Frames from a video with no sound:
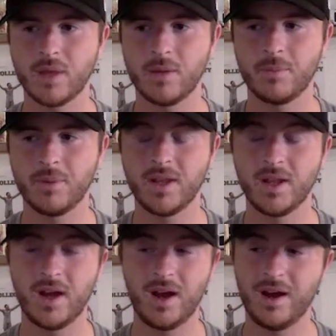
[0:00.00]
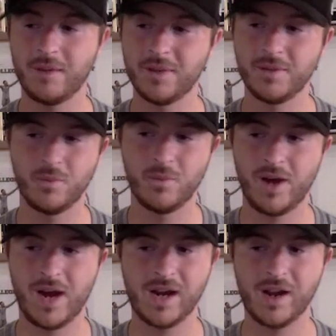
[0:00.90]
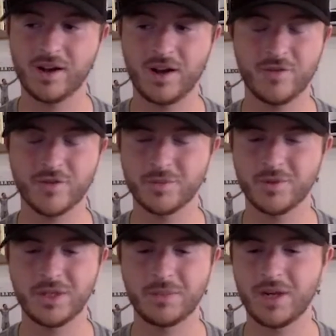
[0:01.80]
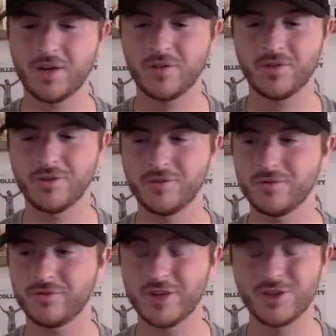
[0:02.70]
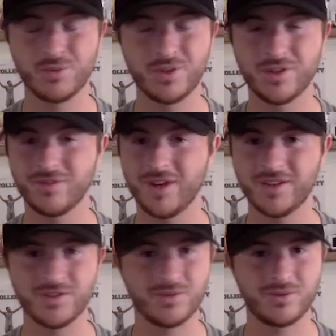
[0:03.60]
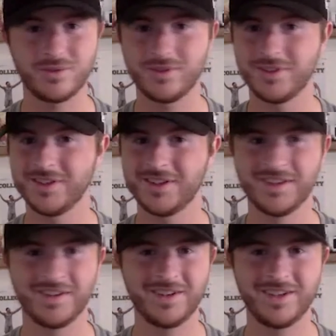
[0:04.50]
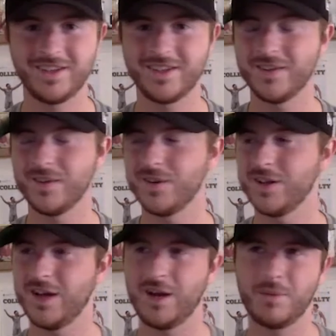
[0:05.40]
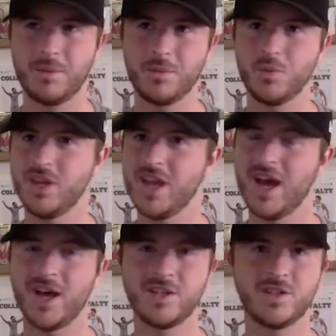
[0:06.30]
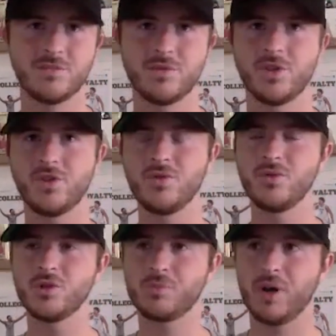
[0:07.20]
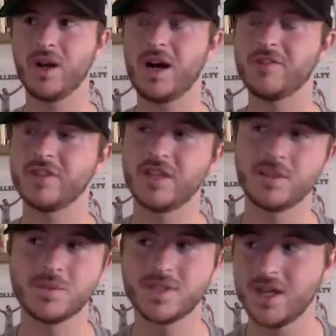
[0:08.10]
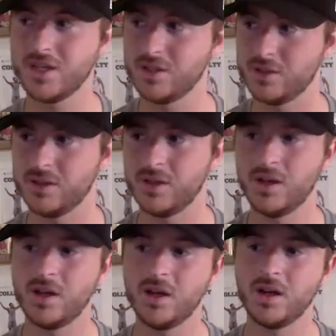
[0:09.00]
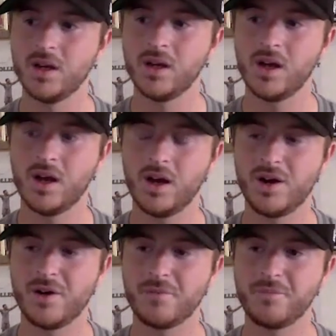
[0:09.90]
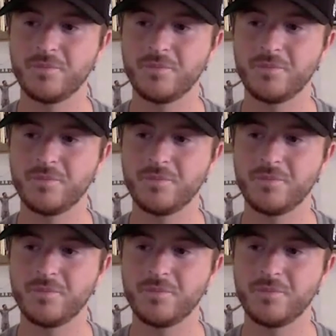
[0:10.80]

But I mean, I got comfortable on the microphone freshman year of high school. Like, I remember we had some huge playoff games that year, and